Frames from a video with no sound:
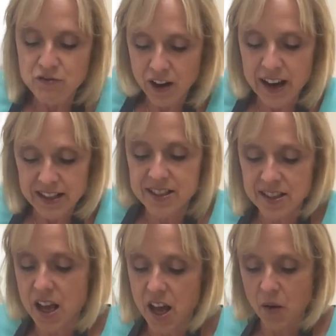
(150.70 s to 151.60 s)
Right,
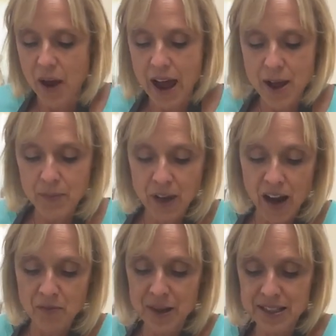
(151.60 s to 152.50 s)
so
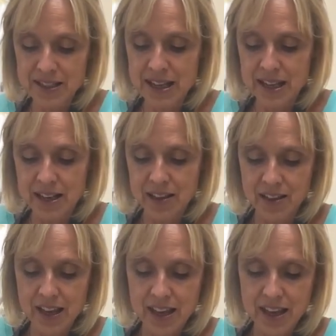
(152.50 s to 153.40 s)
I've mixed
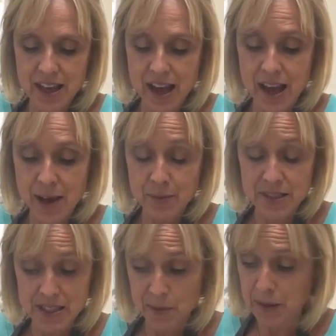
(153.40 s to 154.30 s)
in the
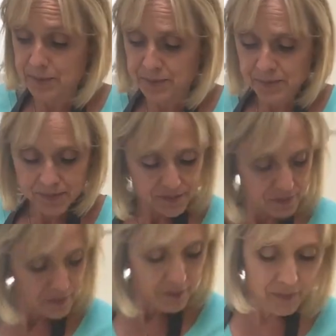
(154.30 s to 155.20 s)
cinnamon.
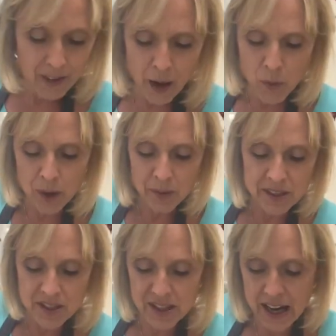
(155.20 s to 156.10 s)
And what I'm
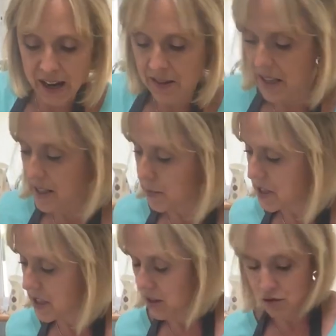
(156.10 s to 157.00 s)
going to do now is I'm
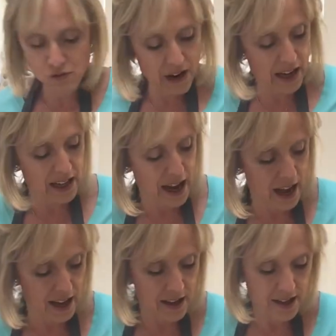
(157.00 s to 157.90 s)
just going to crack an
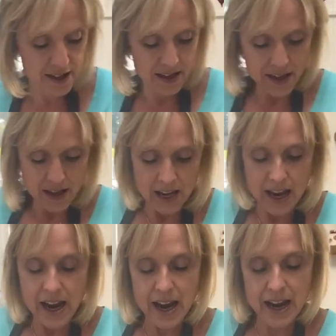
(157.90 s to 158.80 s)
egg
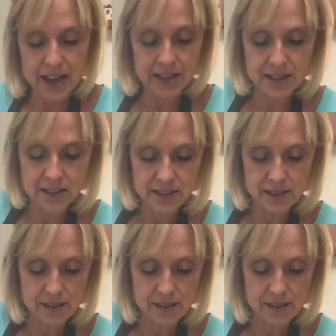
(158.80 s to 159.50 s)
and